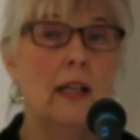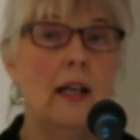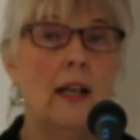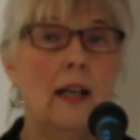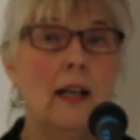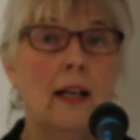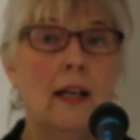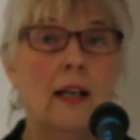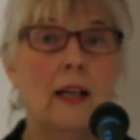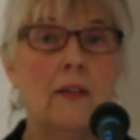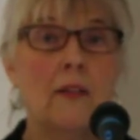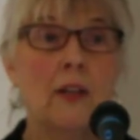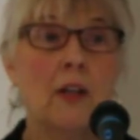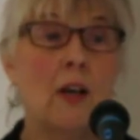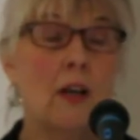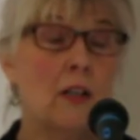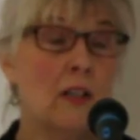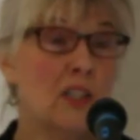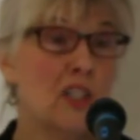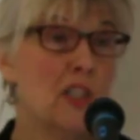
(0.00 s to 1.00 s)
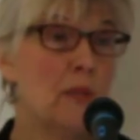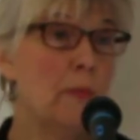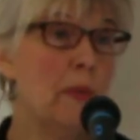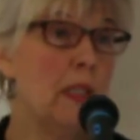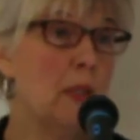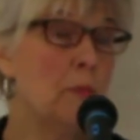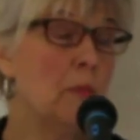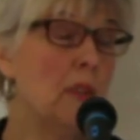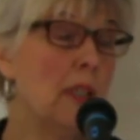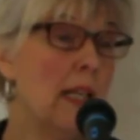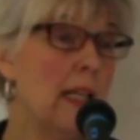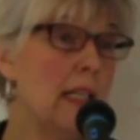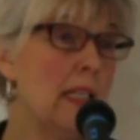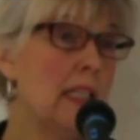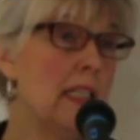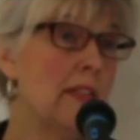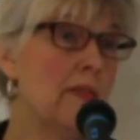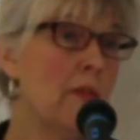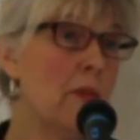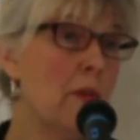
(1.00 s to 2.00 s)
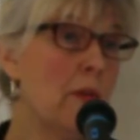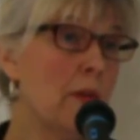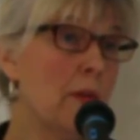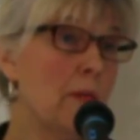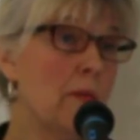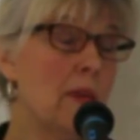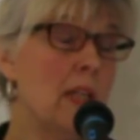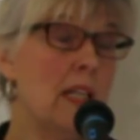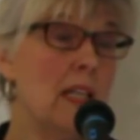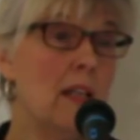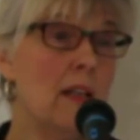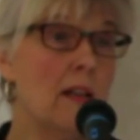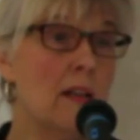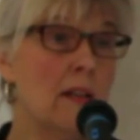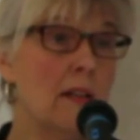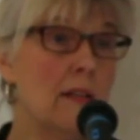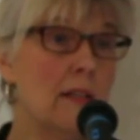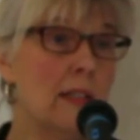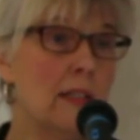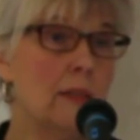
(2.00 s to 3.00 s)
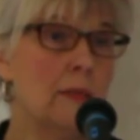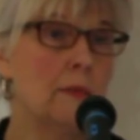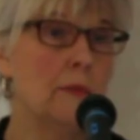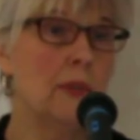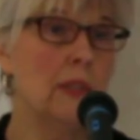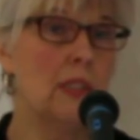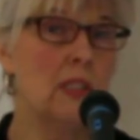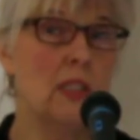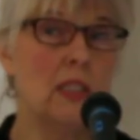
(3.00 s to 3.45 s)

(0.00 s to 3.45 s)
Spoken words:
the college has been in place for 3 years, which